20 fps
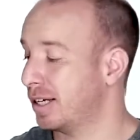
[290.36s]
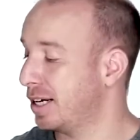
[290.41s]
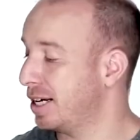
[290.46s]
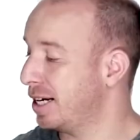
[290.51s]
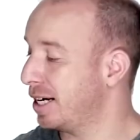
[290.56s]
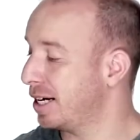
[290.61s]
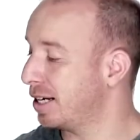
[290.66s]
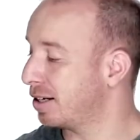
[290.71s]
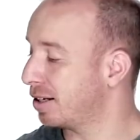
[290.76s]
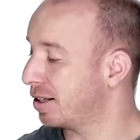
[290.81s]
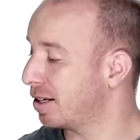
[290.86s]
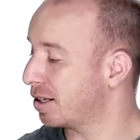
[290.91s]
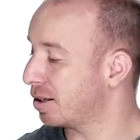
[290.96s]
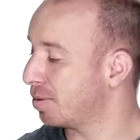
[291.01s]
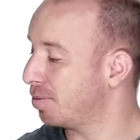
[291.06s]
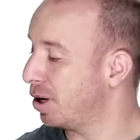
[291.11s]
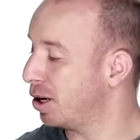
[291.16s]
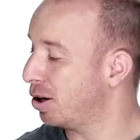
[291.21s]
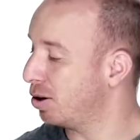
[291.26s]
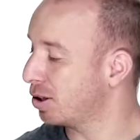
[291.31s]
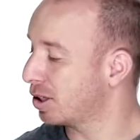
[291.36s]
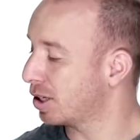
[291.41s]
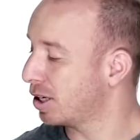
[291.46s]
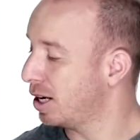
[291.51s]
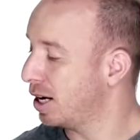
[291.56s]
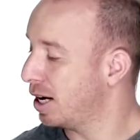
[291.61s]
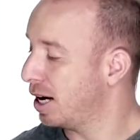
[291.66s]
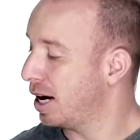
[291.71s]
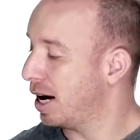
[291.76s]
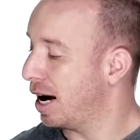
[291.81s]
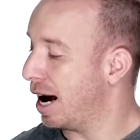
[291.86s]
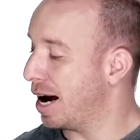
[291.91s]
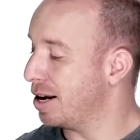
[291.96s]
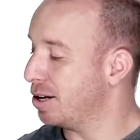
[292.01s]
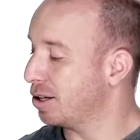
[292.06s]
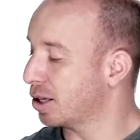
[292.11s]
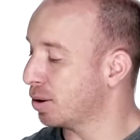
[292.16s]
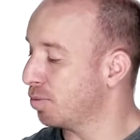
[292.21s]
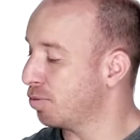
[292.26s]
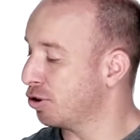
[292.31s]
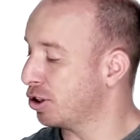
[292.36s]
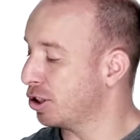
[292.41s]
C into this mold, and you can